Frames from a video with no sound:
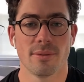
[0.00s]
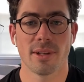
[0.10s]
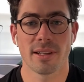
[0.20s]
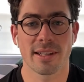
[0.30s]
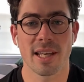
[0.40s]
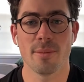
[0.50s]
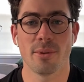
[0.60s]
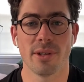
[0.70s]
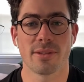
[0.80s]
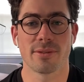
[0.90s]
One of the key
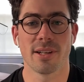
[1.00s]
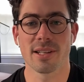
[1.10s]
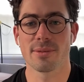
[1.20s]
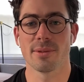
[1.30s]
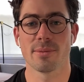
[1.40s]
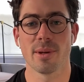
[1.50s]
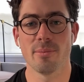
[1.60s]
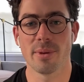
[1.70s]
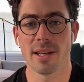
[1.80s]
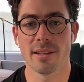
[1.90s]
points for us was when
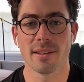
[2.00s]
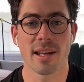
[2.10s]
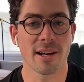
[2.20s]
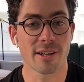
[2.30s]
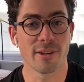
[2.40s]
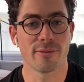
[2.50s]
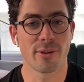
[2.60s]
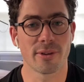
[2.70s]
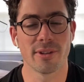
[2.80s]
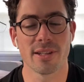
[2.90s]
Ben, our current
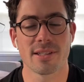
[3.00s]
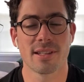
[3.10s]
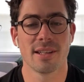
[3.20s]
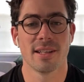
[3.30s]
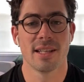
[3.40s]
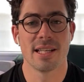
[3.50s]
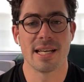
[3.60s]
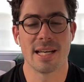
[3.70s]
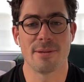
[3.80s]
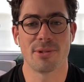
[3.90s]
vocalist,
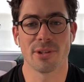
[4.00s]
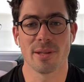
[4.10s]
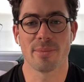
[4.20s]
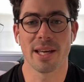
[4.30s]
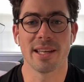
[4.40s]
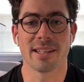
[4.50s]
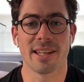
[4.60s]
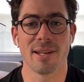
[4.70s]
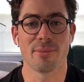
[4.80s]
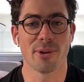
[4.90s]
joined the band,
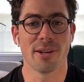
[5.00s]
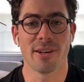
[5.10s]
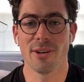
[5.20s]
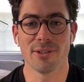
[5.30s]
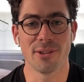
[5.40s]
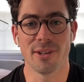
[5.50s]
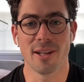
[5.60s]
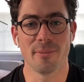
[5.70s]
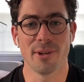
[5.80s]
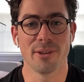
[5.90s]
and he brought a whole new
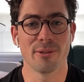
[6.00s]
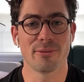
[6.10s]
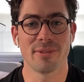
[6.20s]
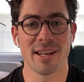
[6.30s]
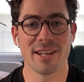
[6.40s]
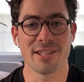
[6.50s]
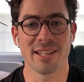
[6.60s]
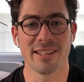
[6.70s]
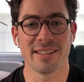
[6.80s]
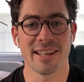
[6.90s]
element of
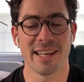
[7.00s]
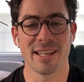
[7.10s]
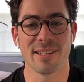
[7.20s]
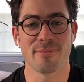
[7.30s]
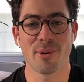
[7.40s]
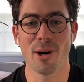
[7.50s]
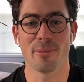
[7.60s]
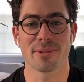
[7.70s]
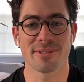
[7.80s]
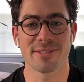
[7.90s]
energy and
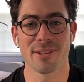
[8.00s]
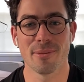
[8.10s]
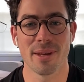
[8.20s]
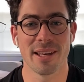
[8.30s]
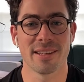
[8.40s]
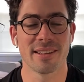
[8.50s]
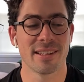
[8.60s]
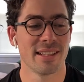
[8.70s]
pop to the band.